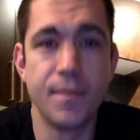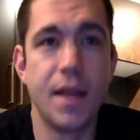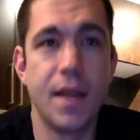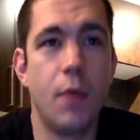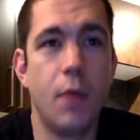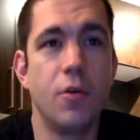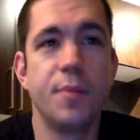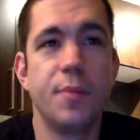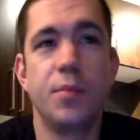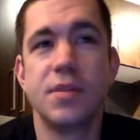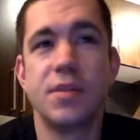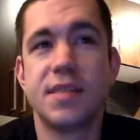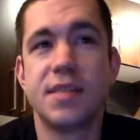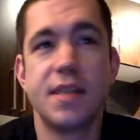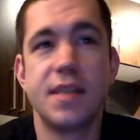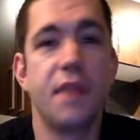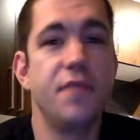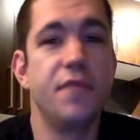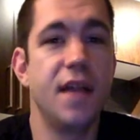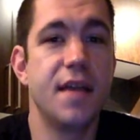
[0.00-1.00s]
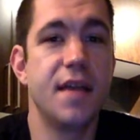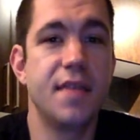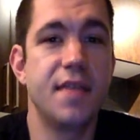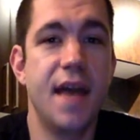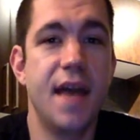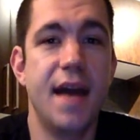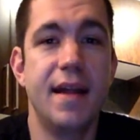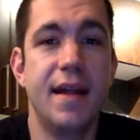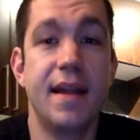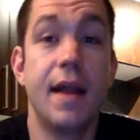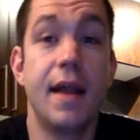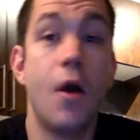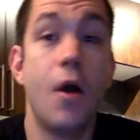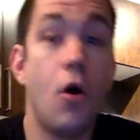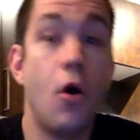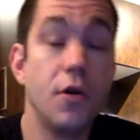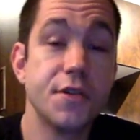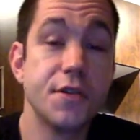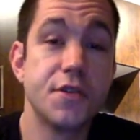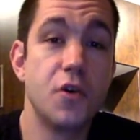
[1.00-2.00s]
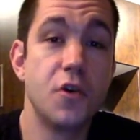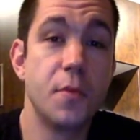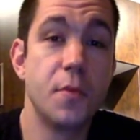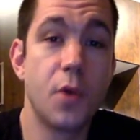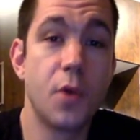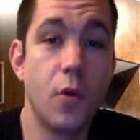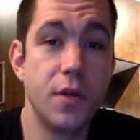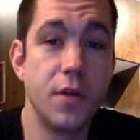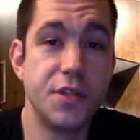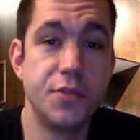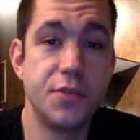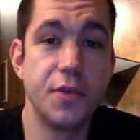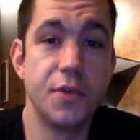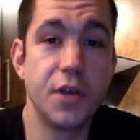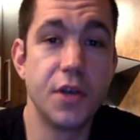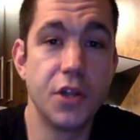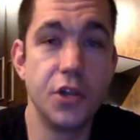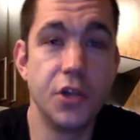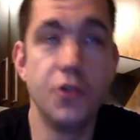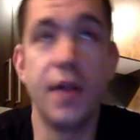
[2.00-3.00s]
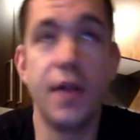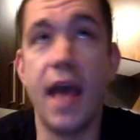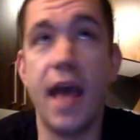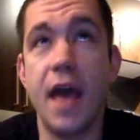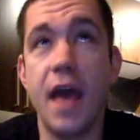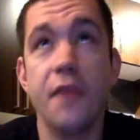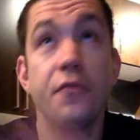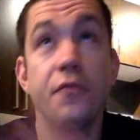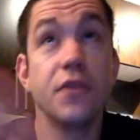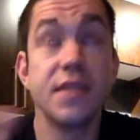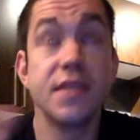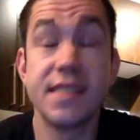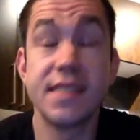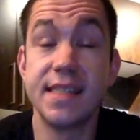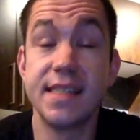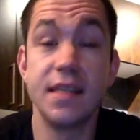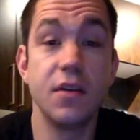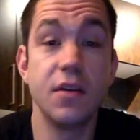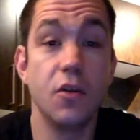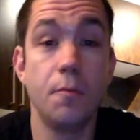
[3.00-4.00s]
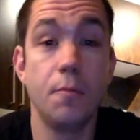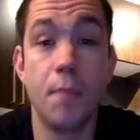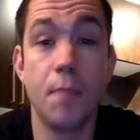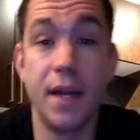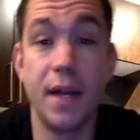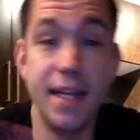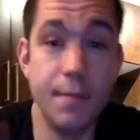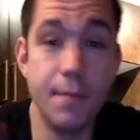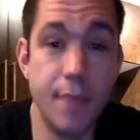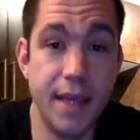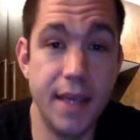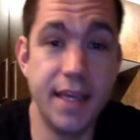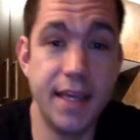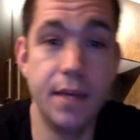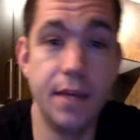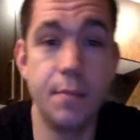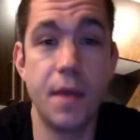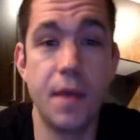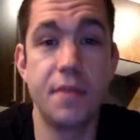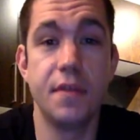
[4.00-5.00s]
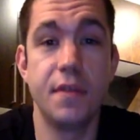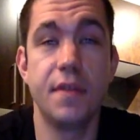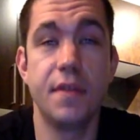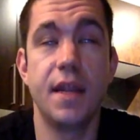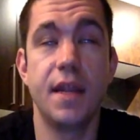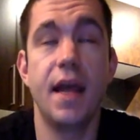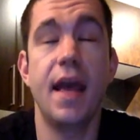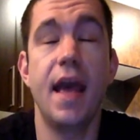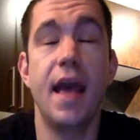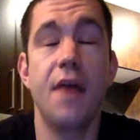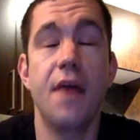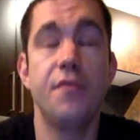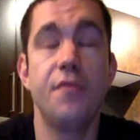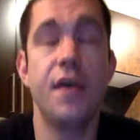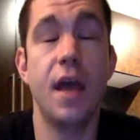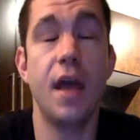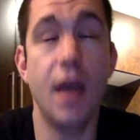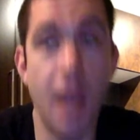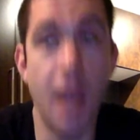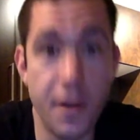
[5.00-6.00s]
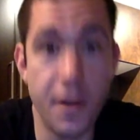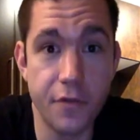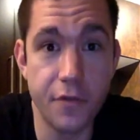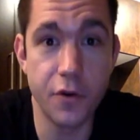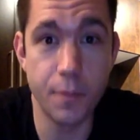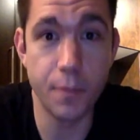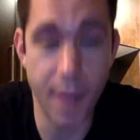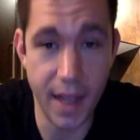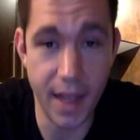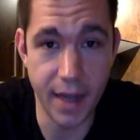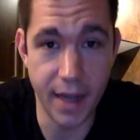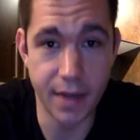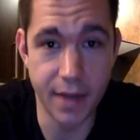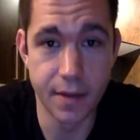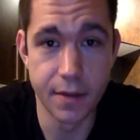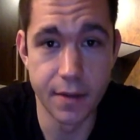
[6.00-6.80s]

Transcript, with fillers: I want to put stuff like that, and I also am going to include every single money-making method that I have ever made